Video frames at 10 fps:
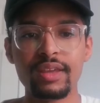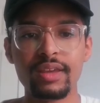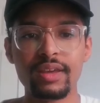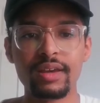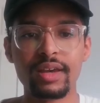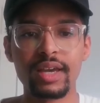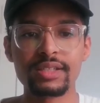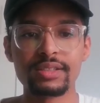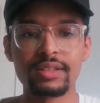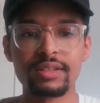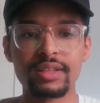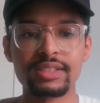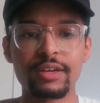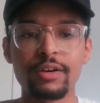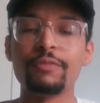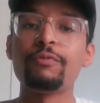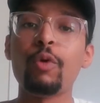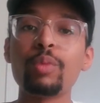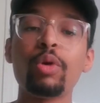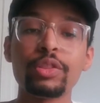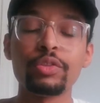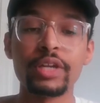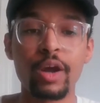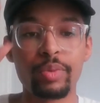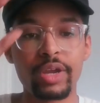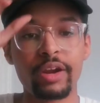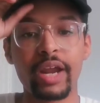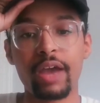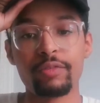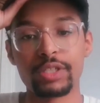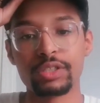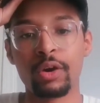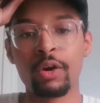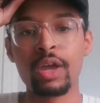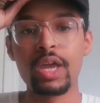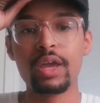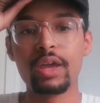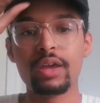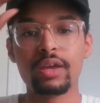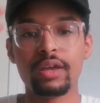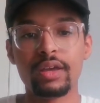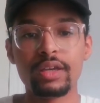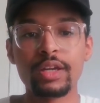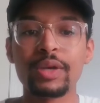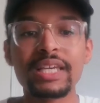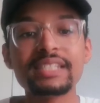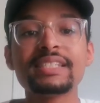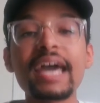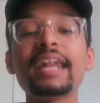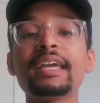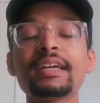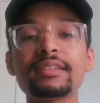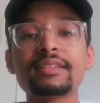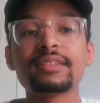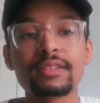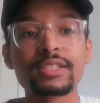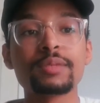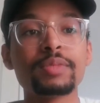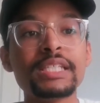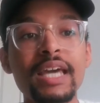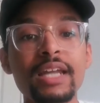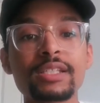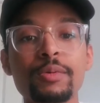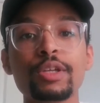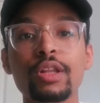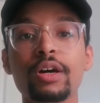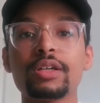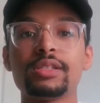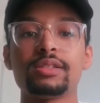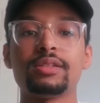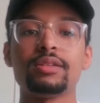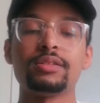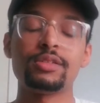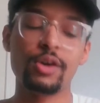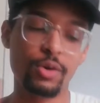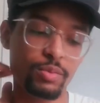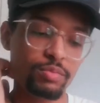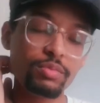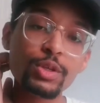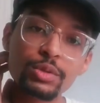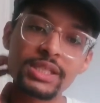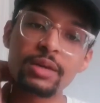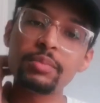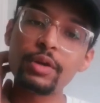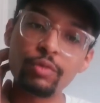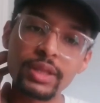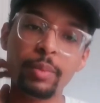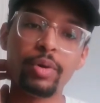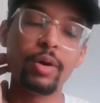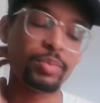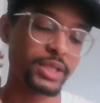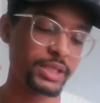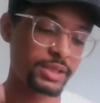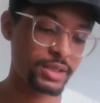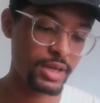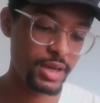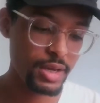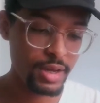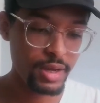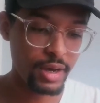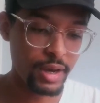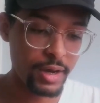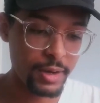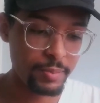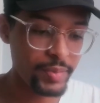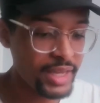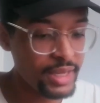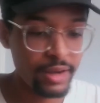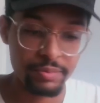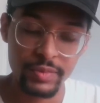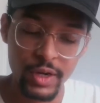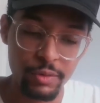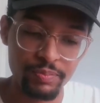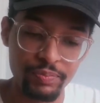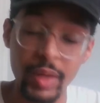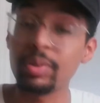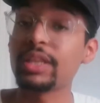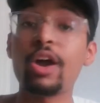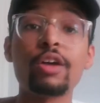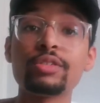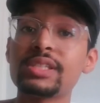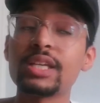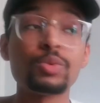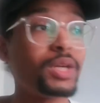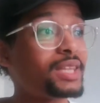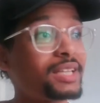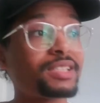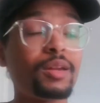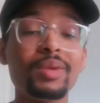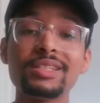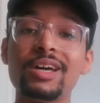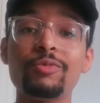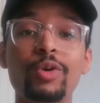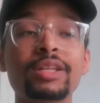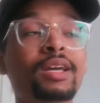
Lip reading: Actually, that's a 4.3 yard per carry average. So, he's getting some good looks. So use him, run the ball, please. And yeah, they play the Cardinals next week. That's going to be a tough one.